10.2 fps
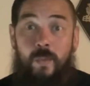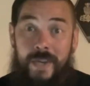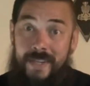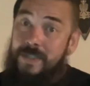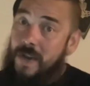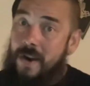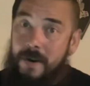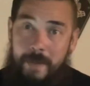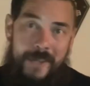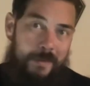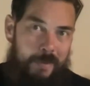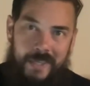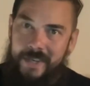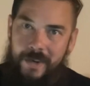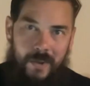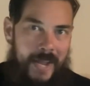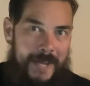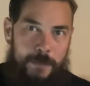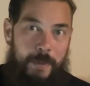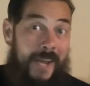we can talk about the political
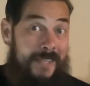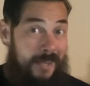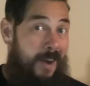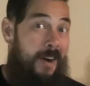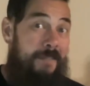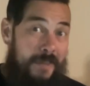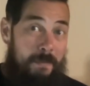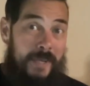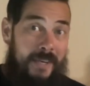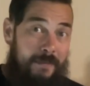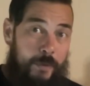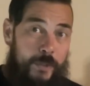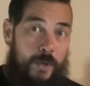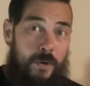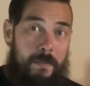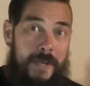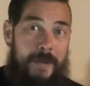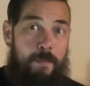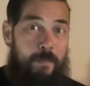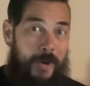aspect of the medieval
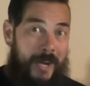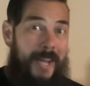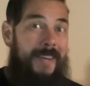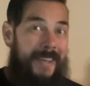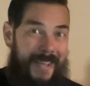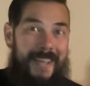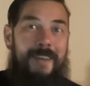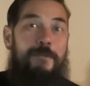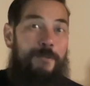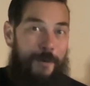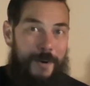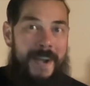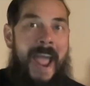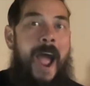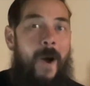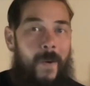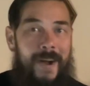tournament, but for now,